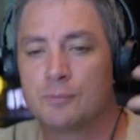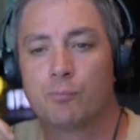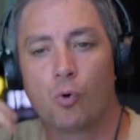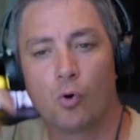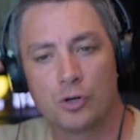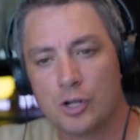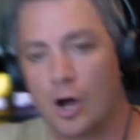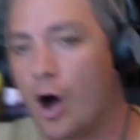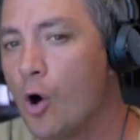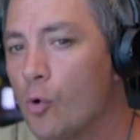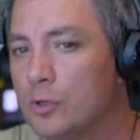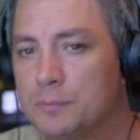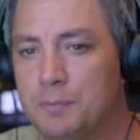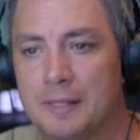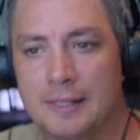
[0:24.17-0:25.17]
important to
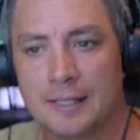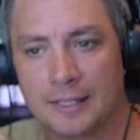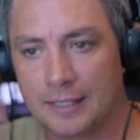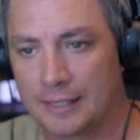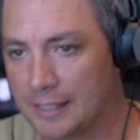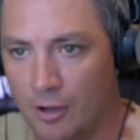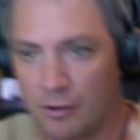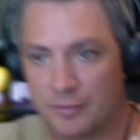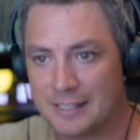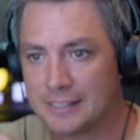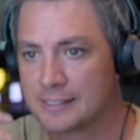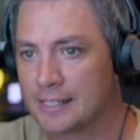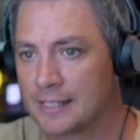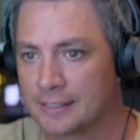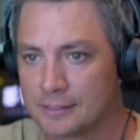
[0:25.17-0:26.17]
always be thinking of
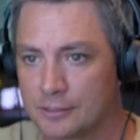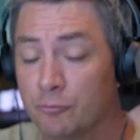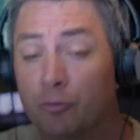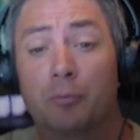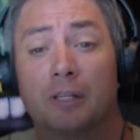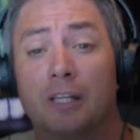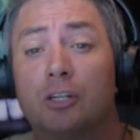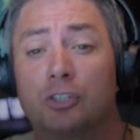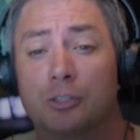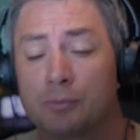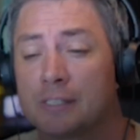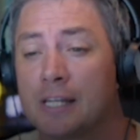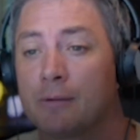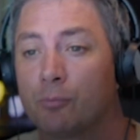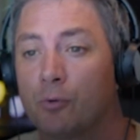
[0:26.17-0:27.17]
these things from a leadership
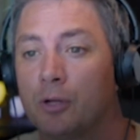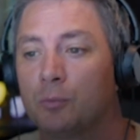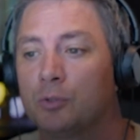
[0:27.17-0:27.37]
standpoint,